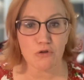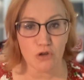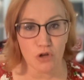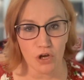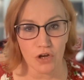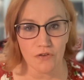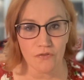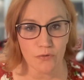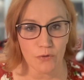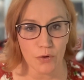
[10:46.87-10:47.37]

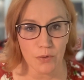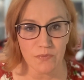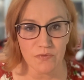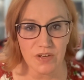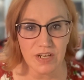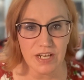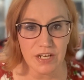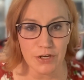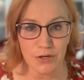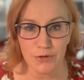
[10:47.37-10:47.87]
long-form
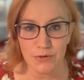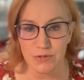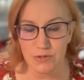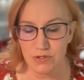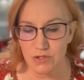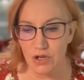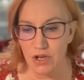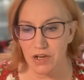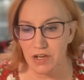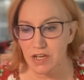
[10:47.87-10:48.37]

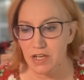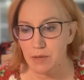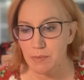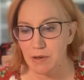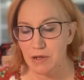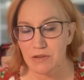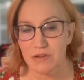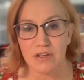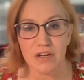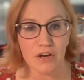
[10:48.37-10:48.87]
videos talking
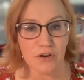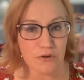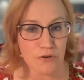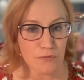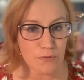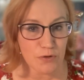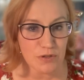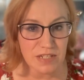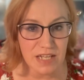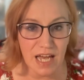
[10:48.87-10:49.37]
about the
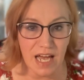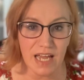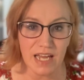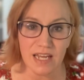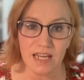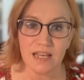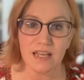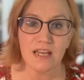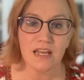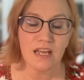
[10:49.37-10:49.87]
carnivore
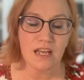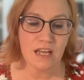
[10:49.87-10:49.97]
diet